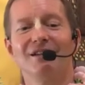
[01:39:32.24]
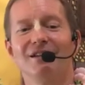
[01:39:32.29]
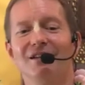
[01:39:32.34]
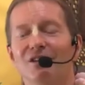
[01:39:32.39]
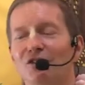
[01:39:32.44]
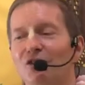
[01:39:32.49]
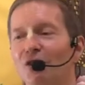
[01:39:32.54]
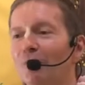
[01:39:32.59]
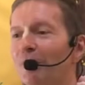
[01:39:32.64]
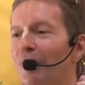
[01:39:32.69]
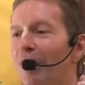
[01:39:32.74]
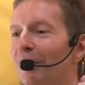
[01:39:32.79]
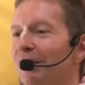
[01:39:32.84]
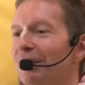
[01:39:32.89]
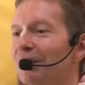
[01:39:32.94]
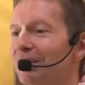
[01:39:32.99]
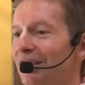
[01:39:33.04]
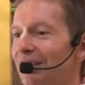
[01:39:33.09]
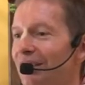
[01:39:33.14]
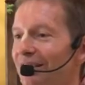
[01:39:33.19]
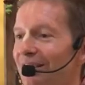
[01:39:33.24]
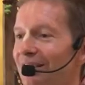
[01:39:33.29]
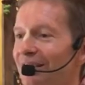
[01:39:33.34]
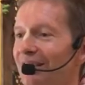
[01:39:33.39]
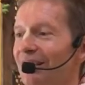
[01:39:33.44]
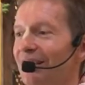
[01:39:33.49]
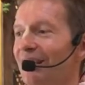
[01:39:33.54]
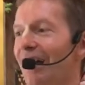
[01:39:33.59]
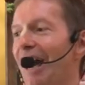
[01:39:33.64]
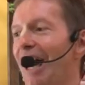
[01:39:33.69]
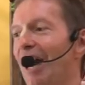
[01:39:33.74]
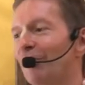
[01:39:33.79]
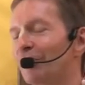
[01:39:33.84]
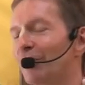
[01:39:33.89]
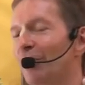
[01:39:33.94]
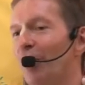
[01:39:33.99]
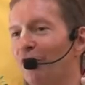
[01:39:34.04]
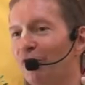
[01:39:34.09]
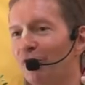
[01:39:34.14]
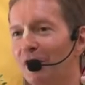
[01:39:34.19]
So Brahmaji,
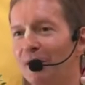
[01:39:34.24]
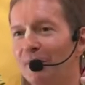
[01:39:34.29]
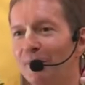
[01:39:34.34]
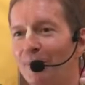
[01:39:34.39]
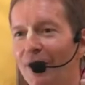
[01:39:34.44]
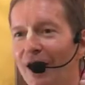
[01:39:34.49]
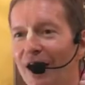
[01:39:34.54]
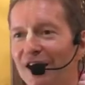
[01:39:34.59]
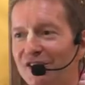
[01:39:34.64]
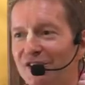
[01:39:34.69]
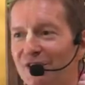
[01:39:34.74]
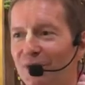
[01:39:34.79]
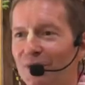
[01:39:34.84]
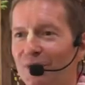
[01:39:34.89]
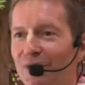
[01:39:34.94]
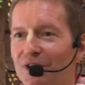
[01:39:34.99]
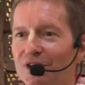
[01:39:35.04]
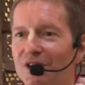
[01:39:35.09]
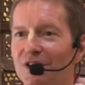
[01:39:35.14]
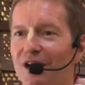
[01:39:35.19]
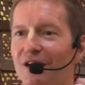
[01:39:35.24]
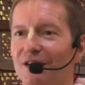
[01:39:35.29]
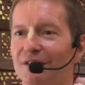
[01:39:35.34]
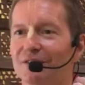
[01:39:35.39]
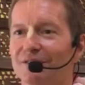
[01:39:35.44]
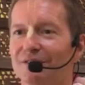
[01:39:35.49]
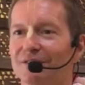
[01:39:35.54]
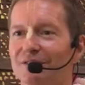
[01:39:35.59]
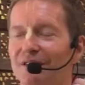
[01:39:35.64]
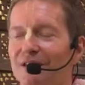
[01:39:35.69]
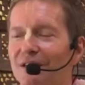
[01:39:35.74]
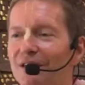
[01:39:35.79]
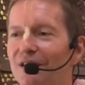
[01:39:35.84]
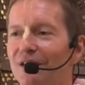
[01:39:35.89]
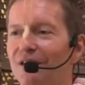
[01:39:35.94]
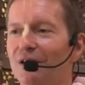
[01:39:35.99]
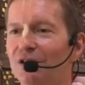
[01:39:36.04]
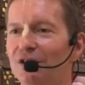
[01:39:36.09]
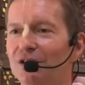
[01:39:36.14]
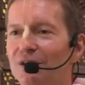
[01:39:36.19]
after offering prayers to Krishna,
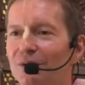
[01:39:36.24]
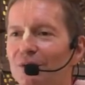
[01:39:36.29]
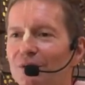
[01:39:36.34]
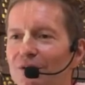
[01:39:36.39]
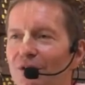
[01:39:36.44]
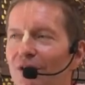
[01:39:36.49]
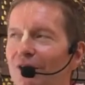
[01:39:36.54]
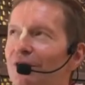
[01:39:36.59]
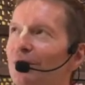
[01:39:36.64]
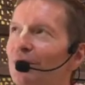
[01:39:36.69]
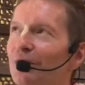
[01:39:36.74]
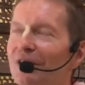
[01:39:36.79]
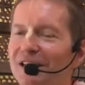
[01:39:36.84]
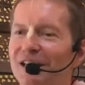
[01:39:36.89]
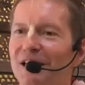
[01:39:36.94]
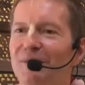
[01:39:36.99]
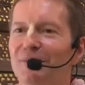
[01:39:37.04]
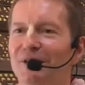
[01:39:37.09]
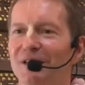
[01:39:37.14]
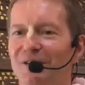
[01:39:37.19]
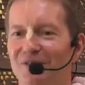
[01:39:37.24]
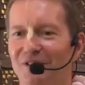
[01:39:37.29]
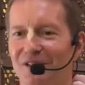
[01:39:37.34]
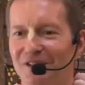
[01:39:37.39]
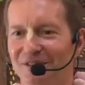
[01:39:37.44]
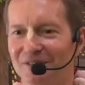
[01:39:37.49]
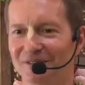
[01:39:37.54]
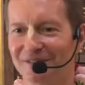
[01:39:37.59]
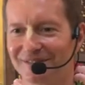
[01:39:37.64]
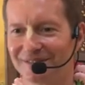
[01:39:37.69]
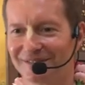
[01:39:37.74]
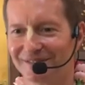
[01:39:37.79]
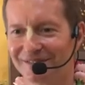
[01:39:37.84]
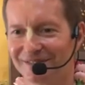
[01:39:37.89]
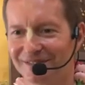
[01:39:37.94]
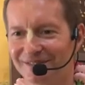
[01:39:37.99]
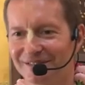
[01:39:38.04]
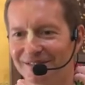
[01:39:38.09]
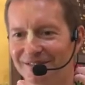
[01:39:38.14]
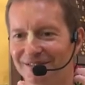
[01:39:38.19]
Krishna would not look at him even.
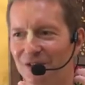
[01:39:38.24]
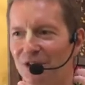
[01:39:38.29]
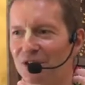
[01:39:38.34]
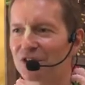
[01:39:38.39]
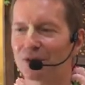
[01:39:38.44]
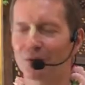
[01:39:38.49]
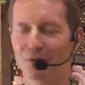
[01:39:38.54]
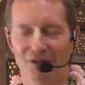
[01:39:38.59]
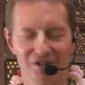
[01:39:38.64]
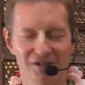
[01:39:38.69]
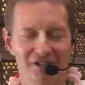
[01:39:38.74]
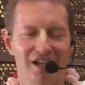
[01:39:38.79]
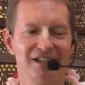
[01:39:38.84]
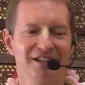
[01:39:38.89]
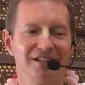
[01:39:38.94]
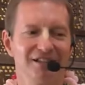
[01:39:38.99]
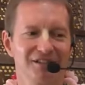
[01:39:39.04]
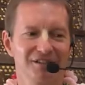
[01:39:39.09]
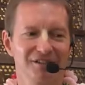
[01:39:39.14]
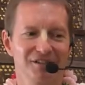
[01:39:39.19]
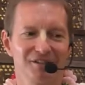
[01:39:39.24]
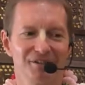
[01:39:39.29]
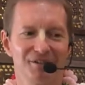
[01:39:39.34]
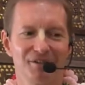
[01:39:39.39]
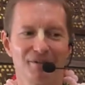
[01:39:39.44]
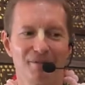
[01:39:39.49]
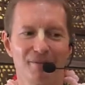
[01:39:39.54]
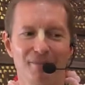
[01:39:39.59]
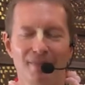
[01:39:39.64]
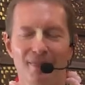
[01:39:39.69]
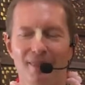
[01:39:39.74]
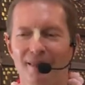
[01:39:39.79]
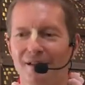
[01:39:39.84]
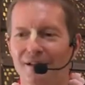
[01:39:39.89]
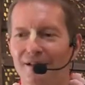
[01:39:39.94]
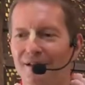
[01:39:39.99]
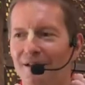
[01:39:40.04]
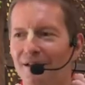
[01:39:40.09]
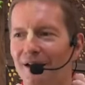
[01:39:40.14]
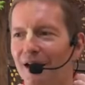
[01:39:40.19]
Krishna was silent.
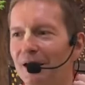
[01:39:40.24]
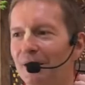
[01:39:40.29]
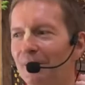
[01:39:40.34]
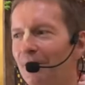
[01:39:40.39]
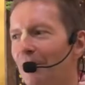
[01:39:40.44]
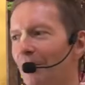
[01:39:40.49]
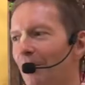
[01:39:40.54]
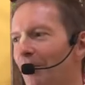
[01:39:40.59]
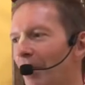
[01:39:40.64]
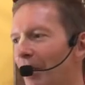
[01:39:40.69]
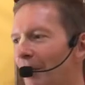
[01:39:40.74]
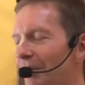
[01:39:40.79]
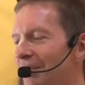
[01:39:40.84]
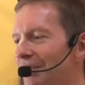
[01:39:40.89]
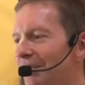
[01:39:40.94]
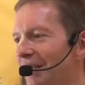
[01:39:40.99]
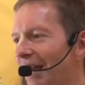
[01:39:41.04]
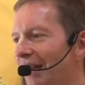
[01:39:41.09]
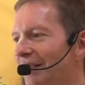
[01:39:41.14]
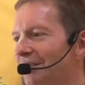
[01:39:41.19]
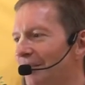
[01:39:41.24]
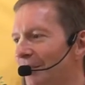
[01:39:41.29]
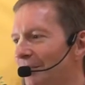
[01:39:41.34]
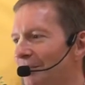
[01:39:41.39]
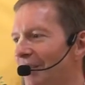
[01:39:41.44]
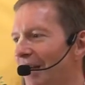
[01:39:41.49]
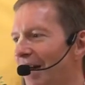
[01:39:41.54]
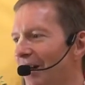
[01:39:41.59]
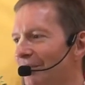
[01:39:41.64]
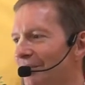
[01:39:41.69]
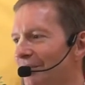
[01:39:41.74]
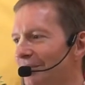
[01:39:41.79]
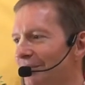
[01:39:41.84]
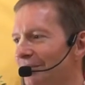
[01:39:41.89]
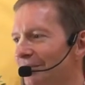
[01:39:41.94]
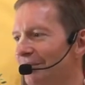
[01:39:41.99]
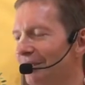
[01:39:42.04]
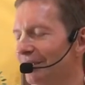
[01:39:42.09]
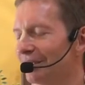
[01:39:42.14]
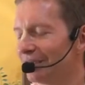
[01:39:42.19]
And Brahmaji had some doubt.
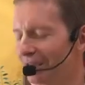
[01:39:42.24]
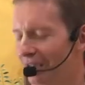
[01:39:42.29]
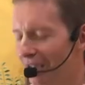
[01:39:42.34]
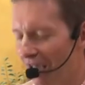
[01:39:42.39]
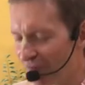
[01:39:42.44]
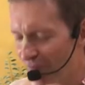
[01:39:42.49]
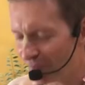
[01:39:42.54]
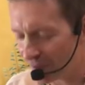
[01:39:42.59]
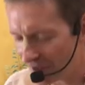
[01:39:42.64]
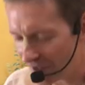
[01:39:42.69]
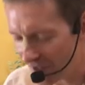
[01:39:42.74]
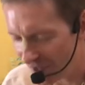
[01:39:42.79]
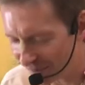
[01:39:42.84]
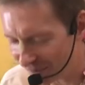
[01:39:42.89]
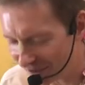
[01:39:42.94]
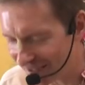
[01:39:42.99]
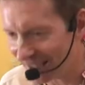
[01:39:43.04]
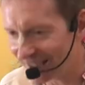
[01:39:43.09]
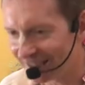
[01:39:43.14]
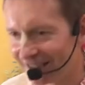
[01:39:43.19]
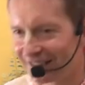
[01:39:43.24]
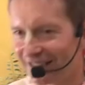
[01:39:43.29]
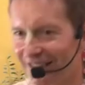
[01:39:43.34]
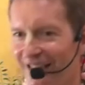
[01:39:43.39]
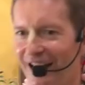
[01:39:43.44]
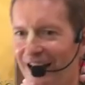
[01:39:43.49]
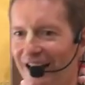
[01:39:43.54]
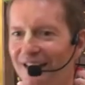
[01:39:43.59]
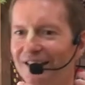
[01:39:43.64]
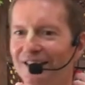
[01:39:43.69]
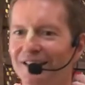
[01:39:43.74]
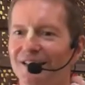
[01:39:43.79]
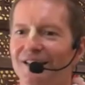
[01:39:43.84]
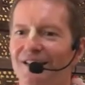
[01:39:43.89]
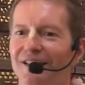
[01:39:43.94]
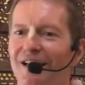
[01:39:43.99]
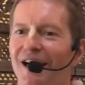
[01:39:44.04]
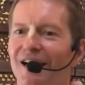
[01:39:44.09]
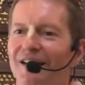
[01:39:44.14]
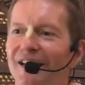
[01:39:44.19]
He gave pranam again and again,
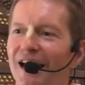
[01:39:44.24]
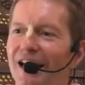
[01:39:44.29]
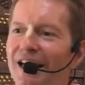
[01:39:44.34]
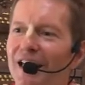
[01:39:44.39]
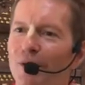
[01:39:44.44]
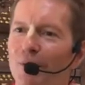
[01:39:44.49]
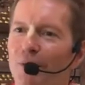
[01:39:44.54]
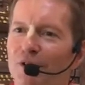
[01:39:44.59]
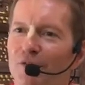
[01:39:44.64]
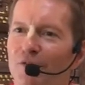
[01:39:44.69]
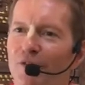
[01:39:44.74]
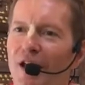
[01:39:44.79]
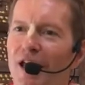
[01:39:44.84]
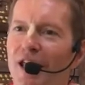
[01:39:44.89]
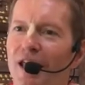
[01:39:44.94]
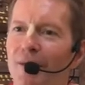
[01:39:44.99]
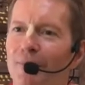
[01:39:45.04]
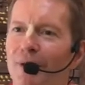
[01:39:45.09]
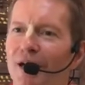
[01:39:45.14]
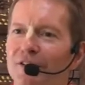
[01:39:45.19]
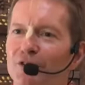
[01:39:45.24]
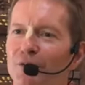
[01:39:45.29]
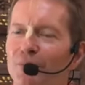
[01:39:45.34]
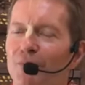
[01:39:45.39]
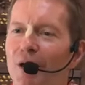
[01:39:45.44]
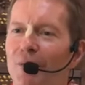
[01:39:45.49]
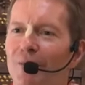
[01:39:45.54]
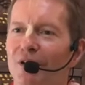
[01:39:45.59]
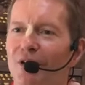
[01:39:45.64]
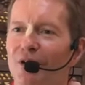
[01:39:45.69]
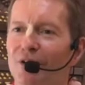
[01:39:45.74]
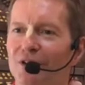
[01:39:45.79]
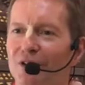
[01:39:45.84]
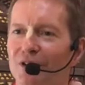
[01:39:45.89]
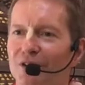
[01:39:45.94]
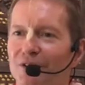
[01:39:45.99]
and then he was flying back to Brahmalok